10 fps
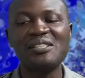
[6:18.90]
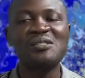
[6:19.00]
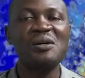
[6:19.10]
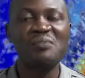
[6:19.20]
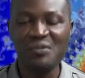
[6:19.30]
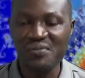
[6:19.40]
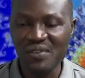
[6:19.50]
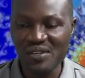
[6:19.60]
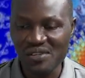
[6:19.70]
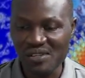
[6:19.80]
top
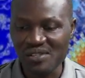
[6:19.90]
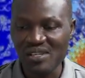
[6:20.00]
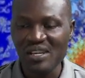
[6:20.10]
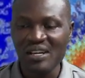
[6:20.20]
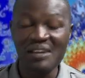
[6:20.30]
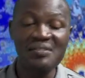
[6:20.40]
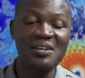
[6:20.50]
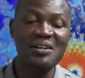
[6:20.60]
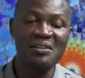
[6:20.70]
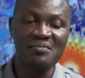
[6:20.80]
officials of the
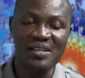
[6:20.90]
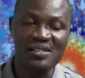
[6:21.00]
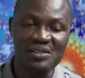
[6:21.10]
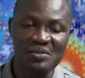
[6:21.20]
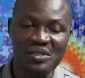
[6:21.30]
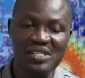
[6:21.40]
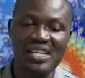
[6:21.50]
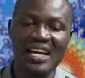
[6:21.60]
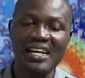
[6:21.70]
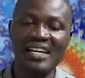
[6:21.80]
government was
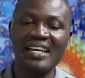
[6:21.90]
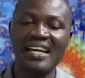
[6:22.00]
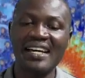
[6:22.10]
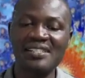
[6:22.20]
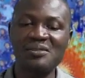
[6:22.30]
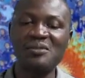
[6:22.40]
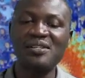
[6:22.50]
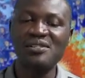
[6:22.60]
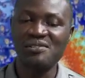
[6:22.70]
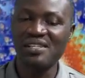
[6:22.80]
tagged Exco
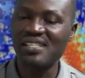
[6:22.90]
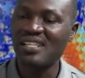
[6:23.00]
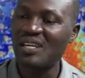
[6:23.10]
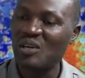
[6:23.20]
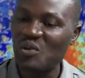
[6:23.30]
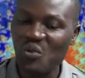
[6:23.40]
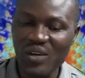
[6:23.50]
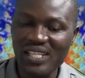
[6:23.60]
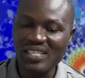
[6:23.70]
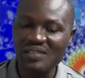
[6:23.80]
retreat
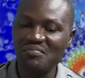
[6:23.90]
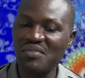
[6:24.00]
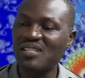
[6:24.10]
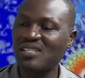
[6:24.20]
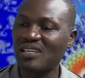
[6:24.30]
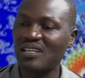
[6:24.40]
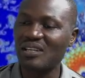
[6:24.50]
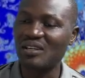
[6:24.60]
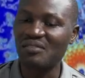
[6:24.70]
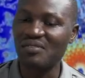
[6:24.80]
with Mr.
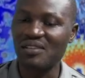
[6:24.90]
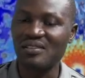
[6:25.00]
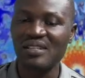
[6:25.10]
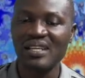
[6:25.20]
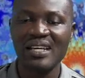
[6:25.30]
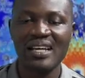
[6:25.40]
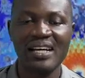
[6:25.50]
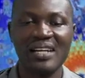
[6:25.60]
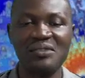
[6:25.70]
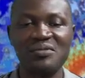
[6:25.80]
Governor.
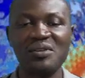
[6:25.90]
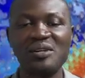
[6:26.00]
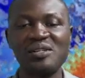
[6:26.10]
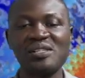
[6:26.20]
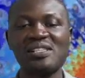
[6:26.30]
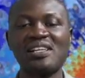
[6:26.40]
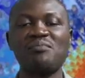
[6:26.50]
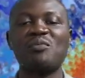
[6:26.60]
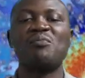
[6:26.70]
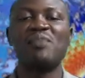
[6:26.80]
And of course, an
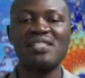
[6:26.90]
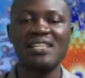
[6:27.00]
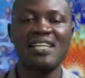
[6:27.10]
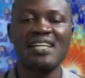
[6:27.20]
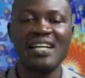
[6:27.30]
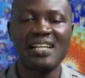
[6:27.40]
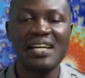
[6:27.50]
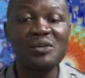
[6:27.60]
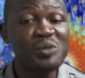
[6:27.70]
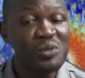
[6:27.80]
Obaseki
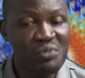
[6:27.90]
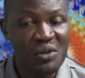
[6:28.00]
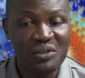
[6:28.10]
ally who spoke on